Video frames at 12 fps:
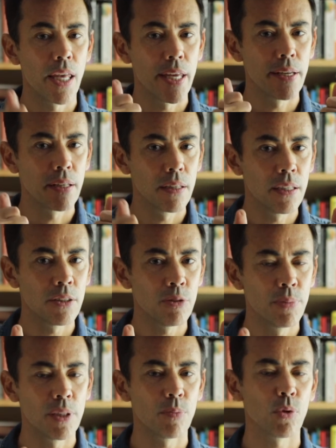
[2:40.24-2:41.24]
in a little
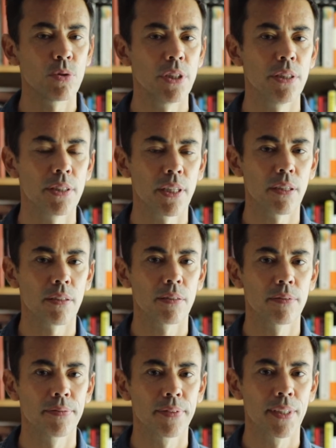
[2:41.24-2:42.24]
bit more detail.
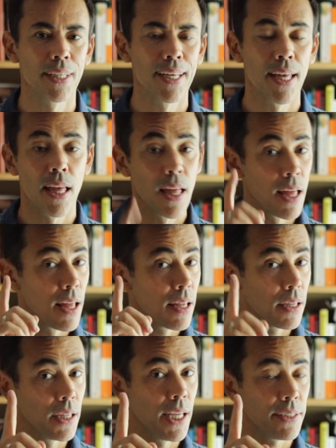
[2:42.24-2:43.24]

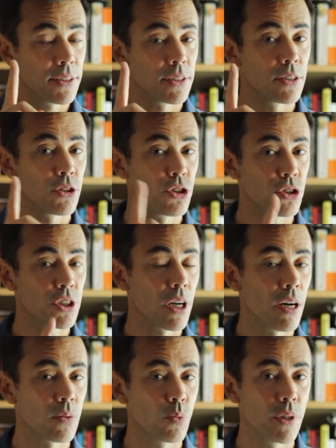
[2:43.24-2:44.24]
Let's
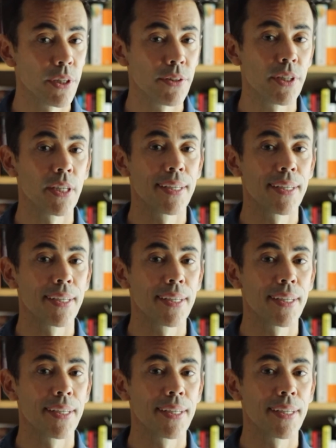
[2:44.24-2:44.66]
start with